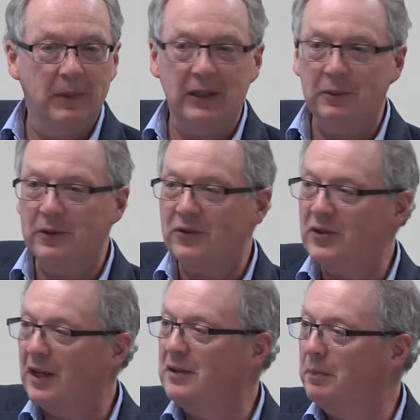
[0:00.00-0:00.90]
but he was
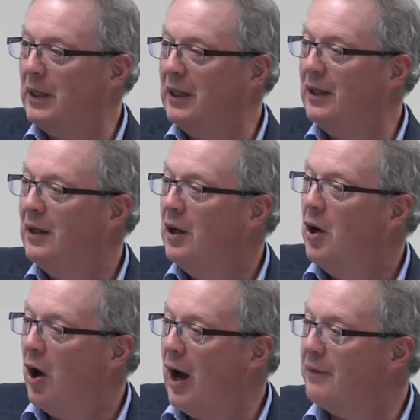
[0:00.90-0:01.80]
said to be
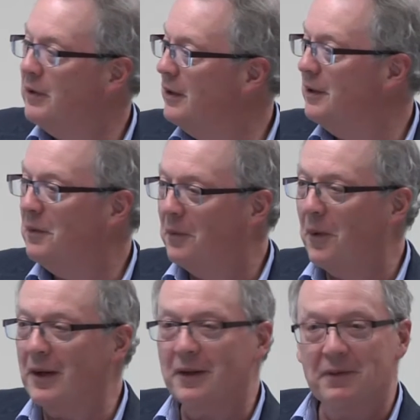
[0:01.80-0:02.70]
often
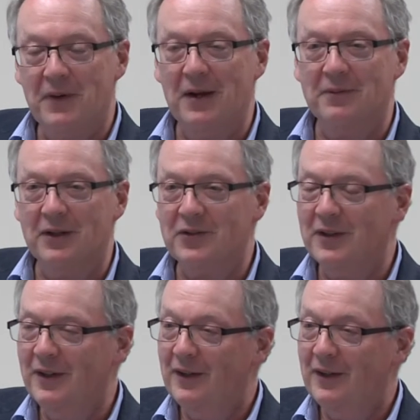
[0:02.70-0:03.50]
one of their favorites.